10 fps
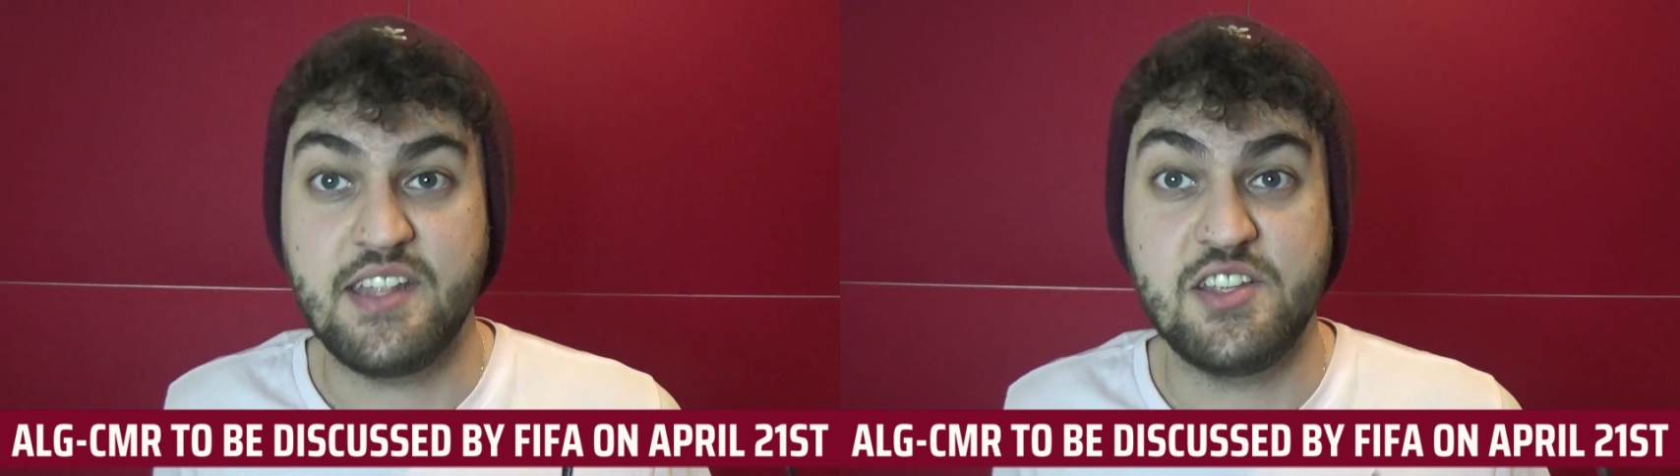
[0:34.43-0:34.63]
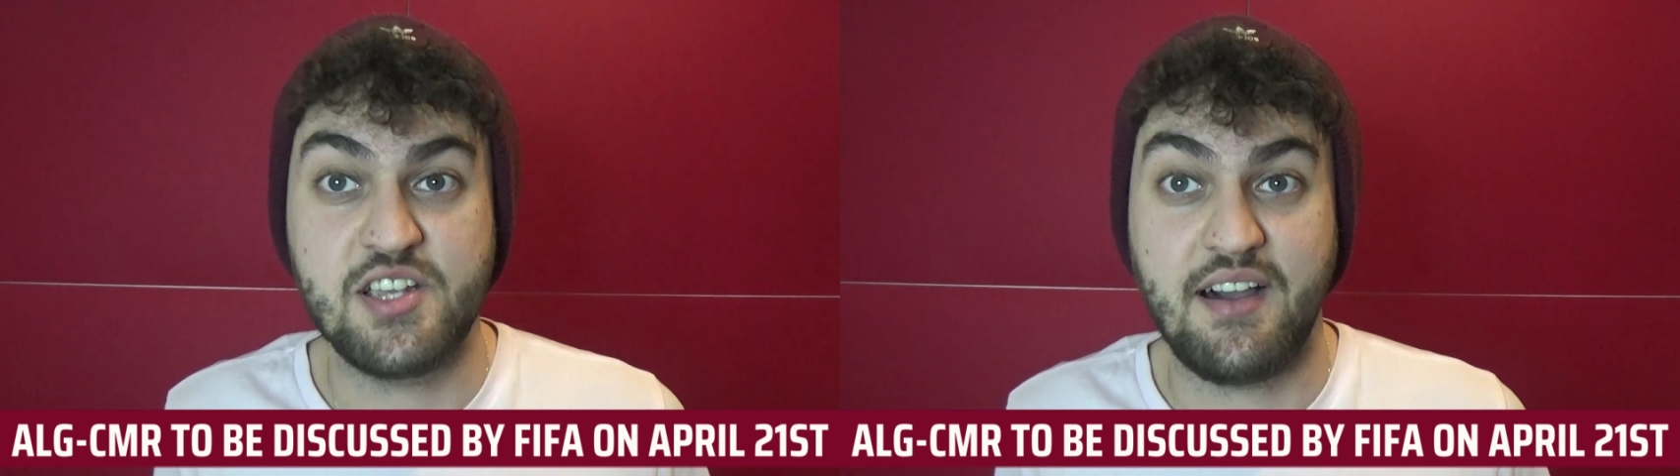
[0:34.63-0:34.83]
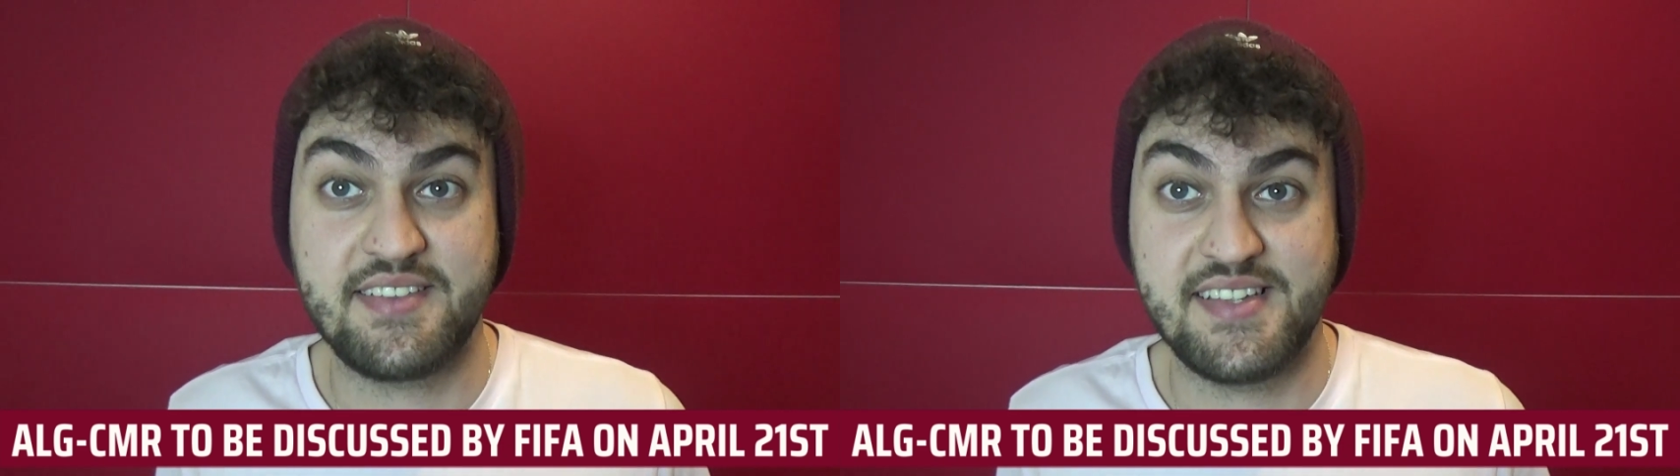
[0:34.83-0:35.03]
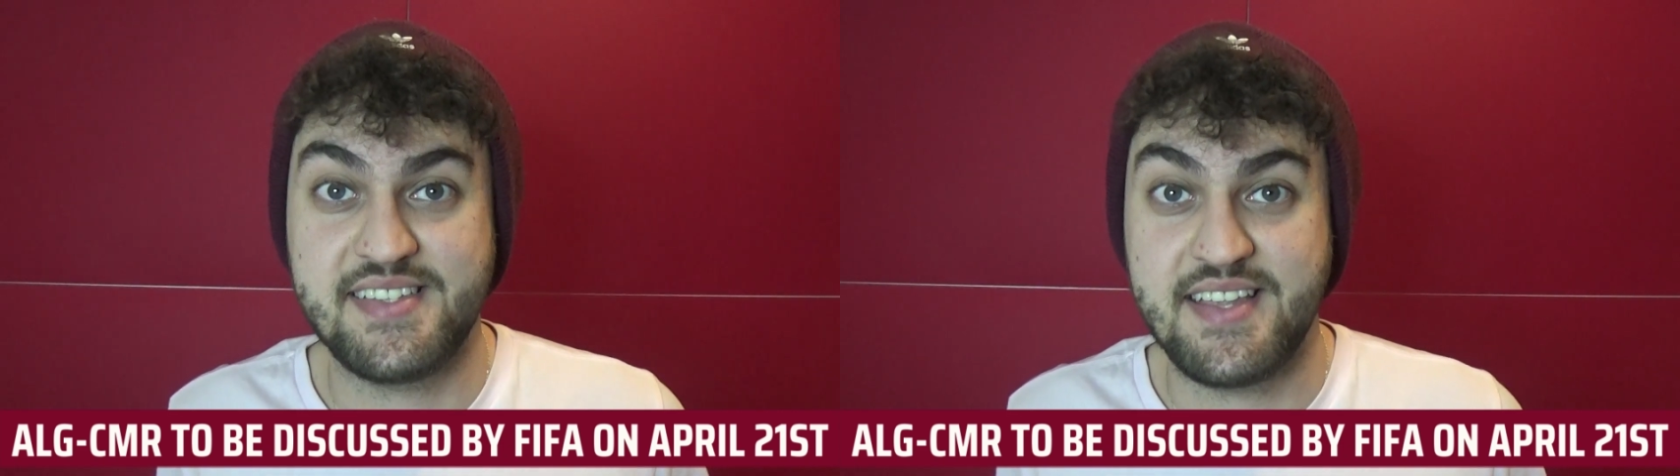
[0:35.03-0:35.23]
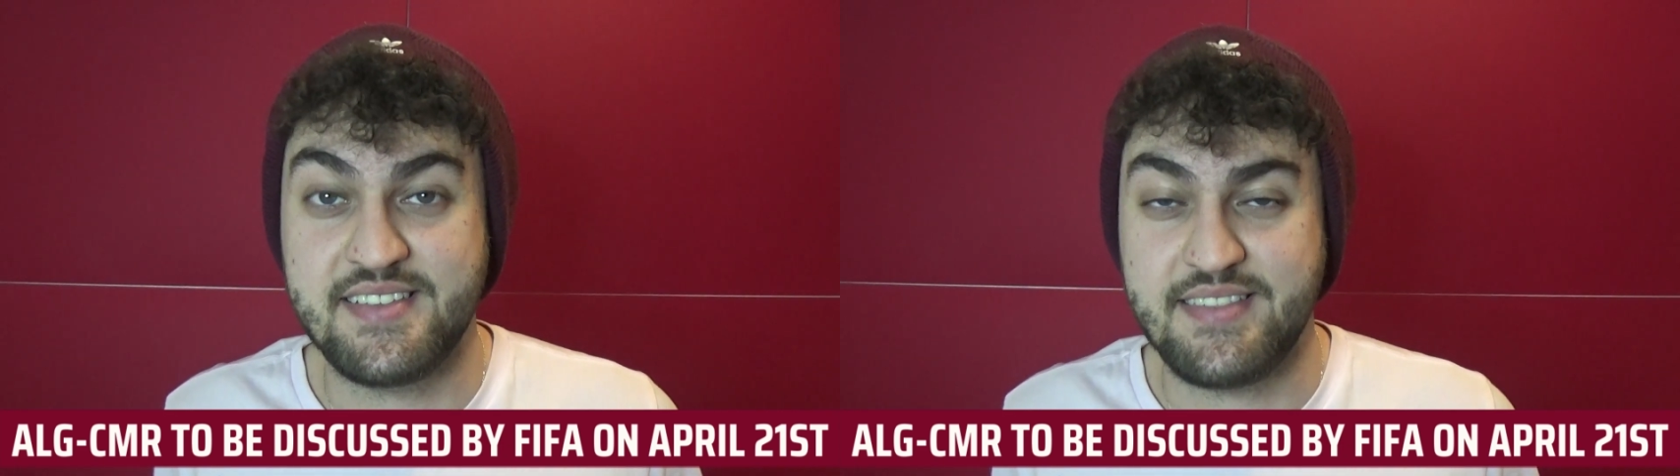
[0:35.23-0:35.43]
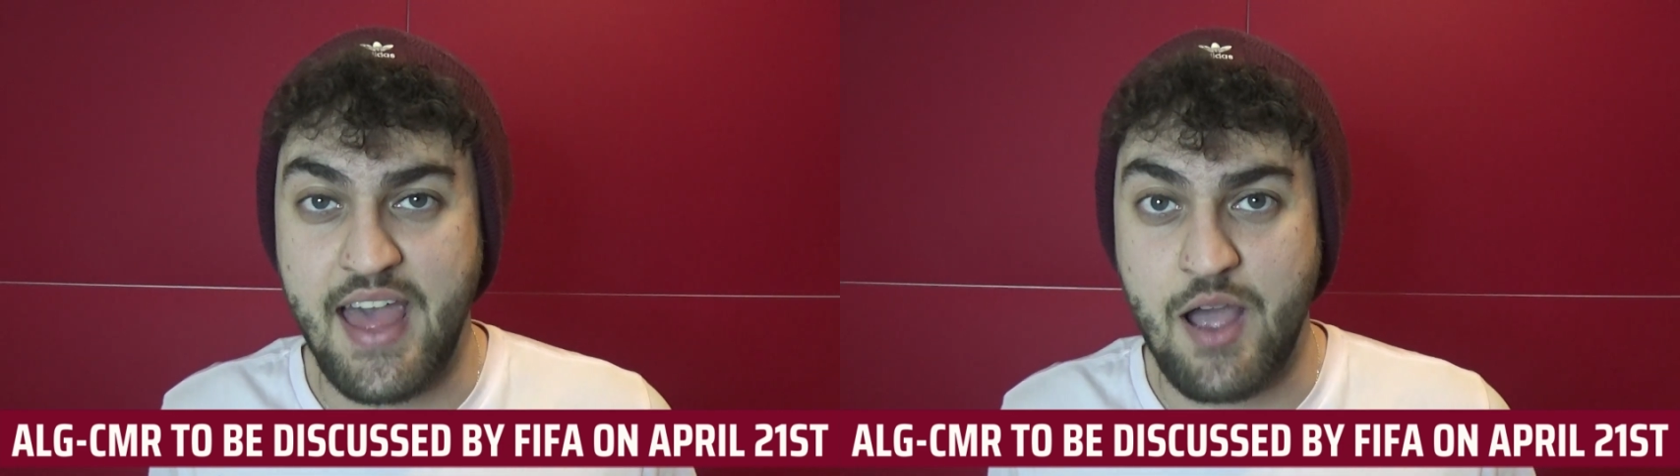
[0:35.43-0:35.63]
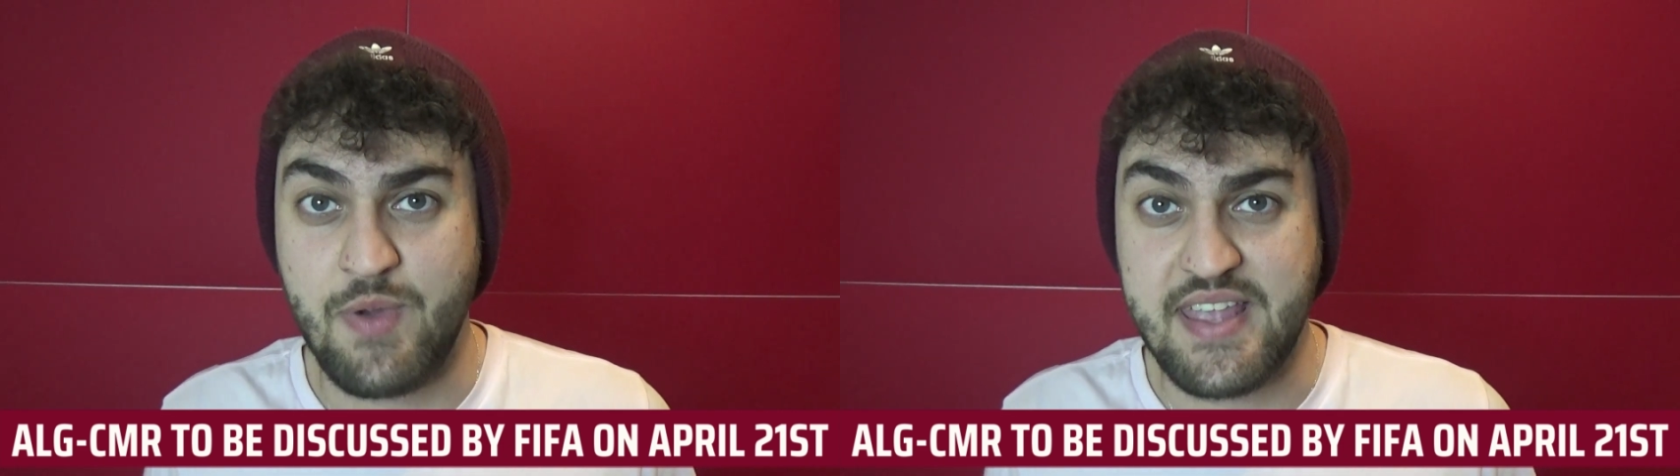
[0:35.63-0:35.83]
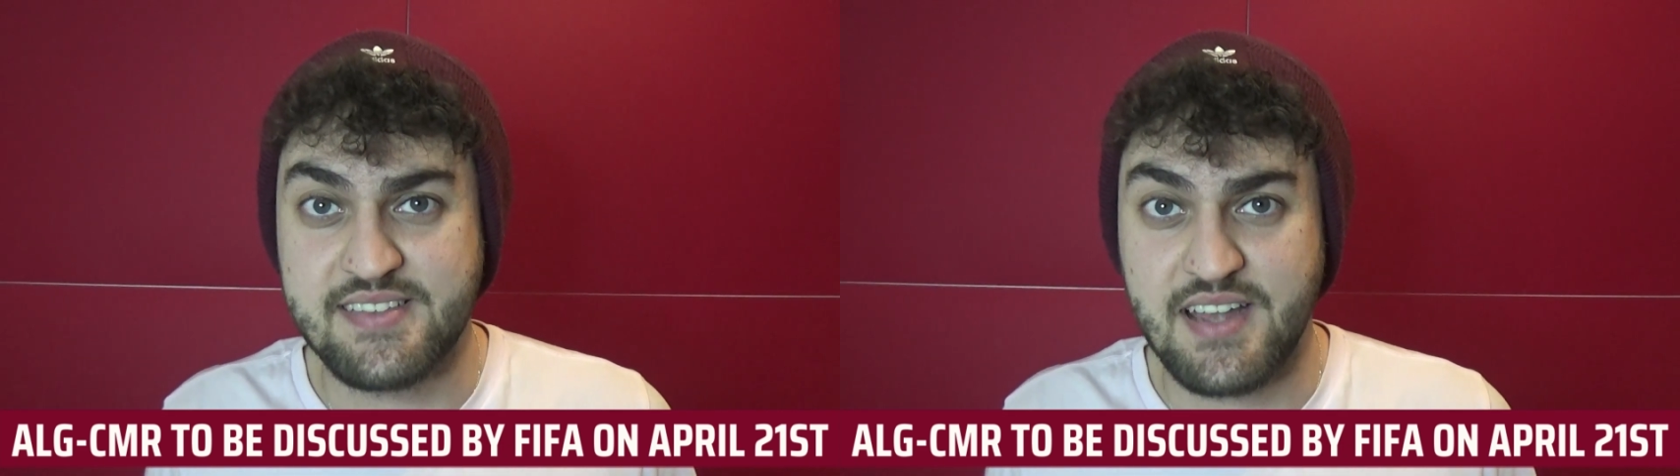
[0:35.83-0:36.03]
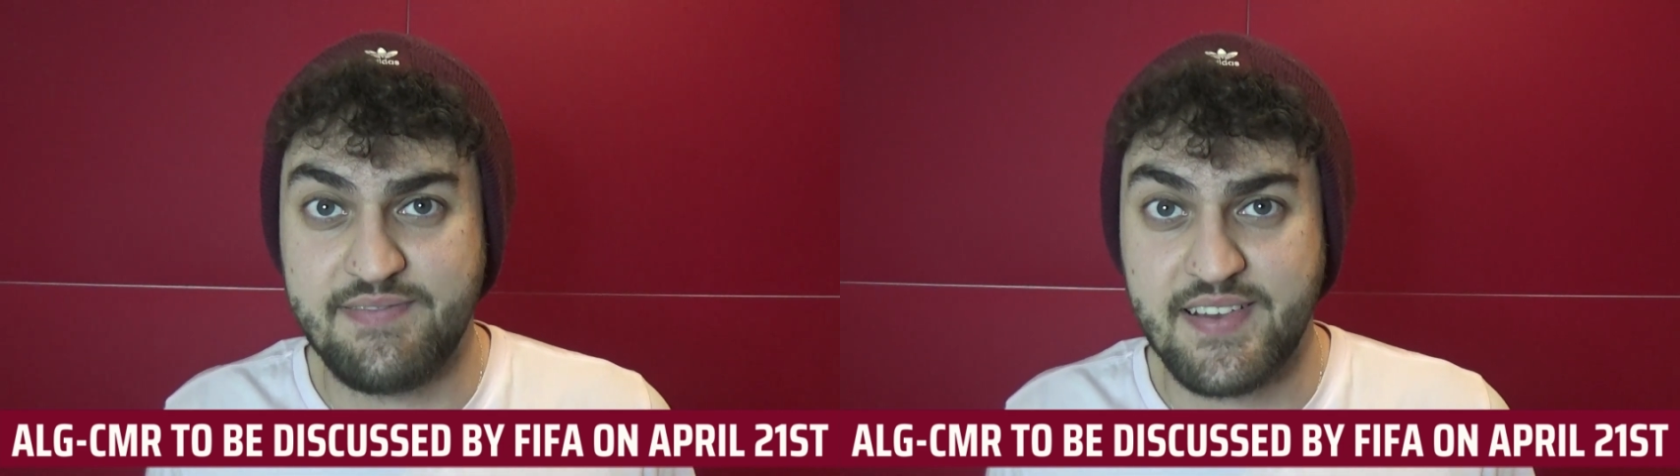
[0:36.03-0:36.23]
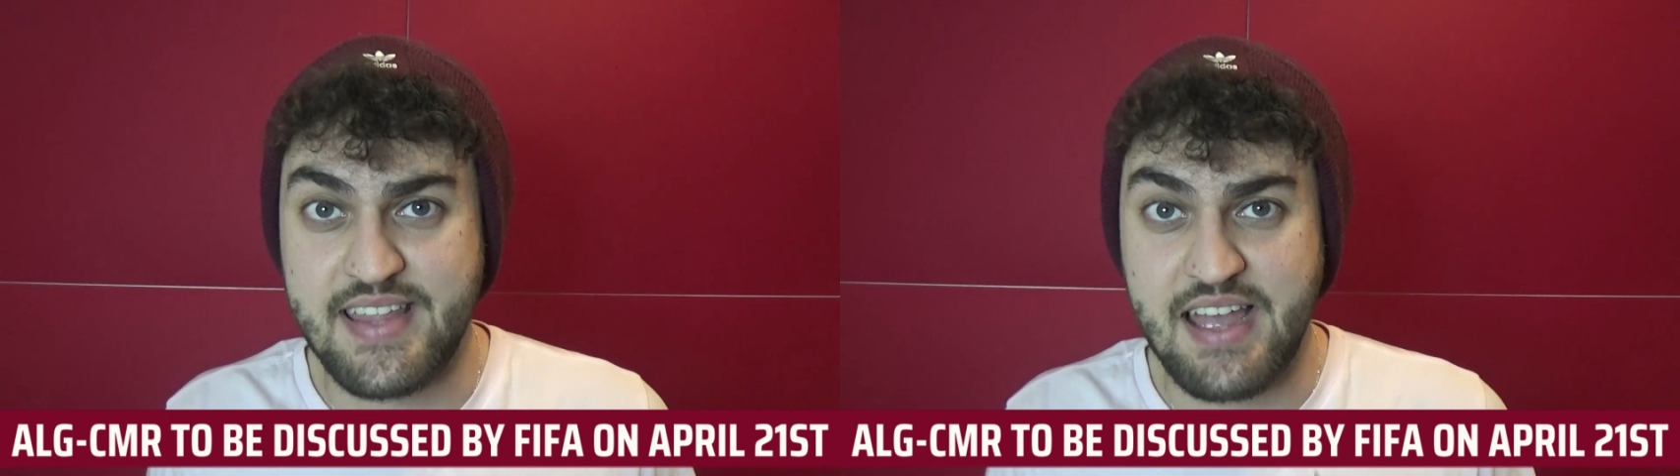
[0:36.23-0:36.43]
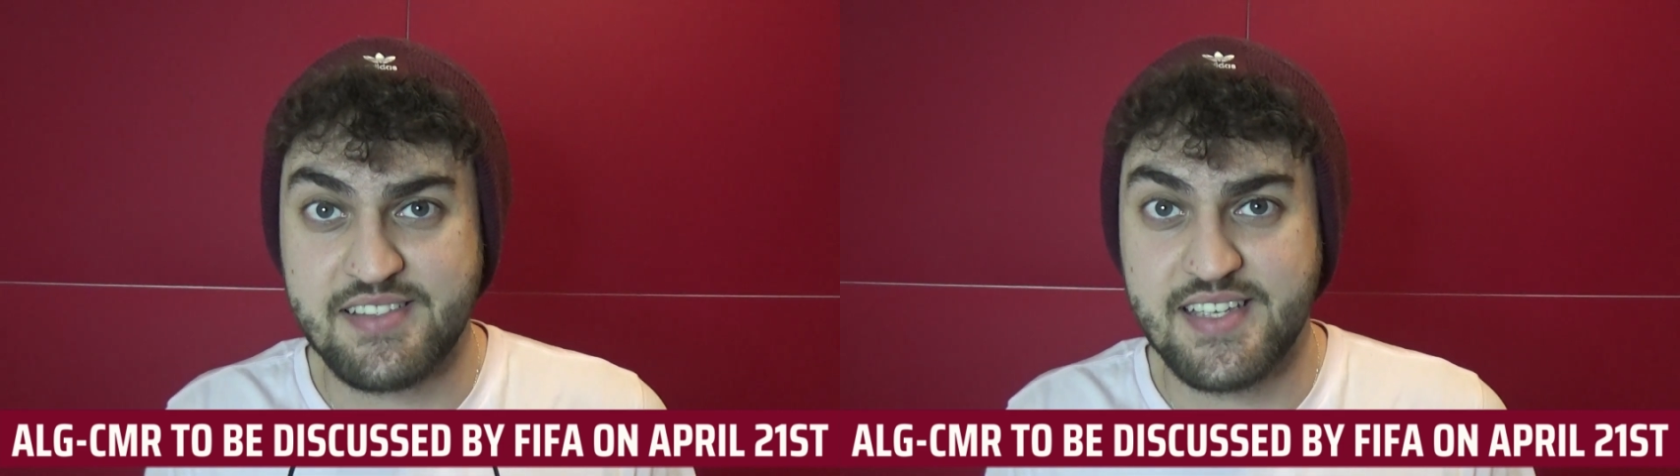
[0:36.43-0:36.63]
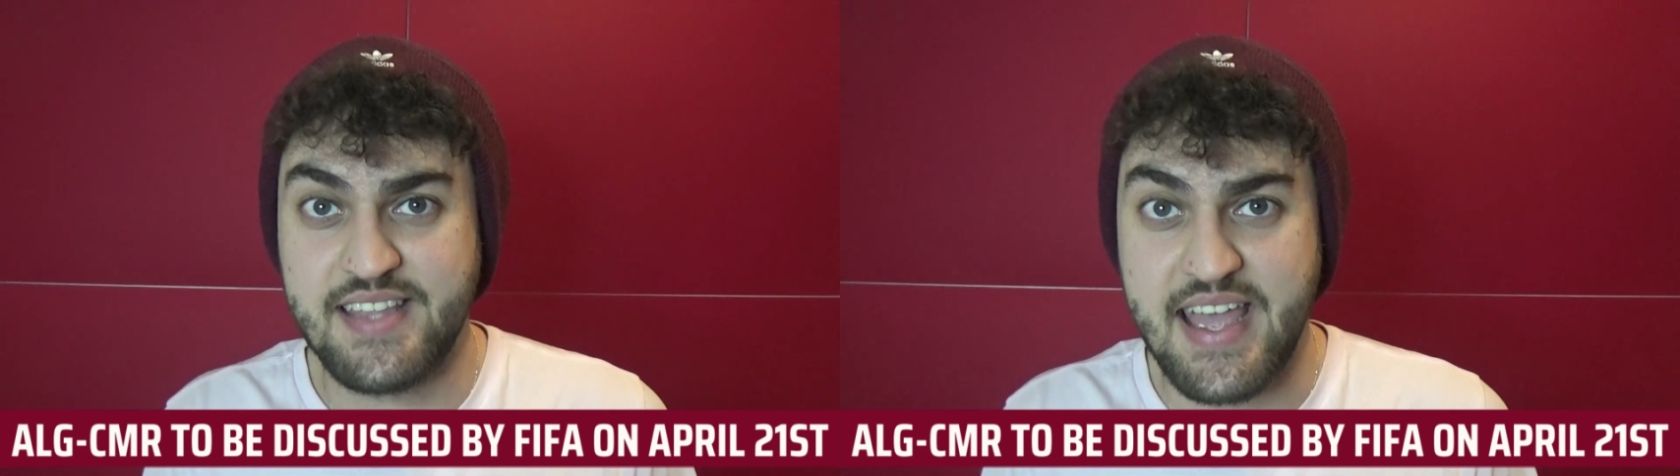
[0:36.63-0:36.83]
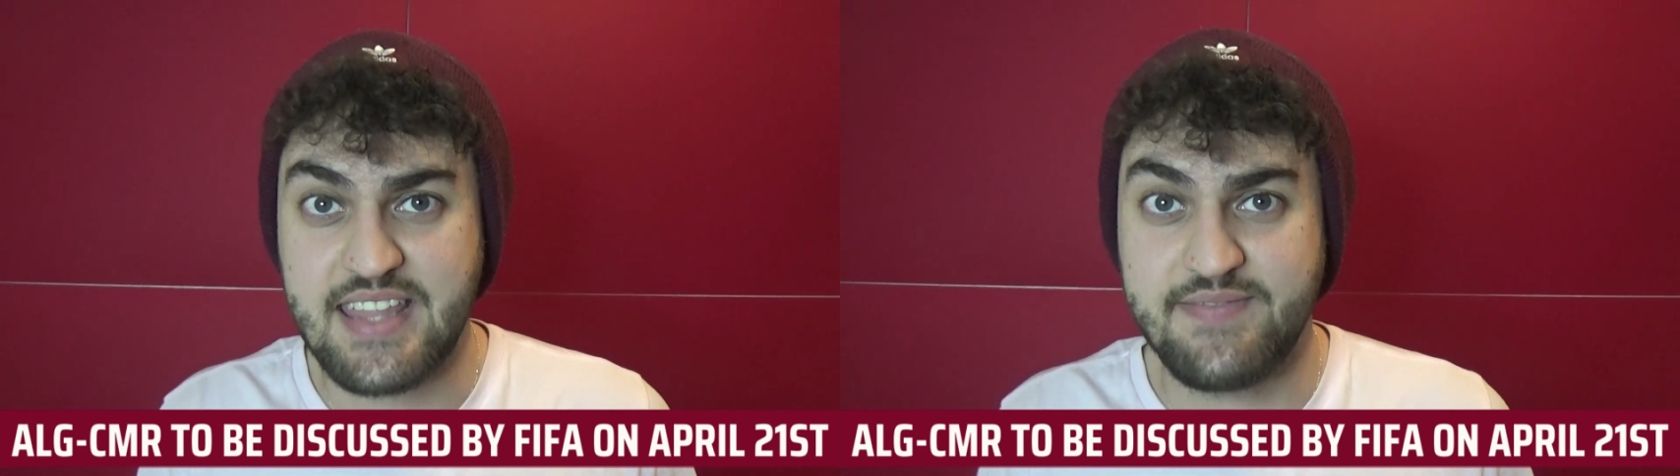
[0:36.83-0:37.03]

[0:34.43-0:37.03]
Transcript: injustices that we suffered. Now today's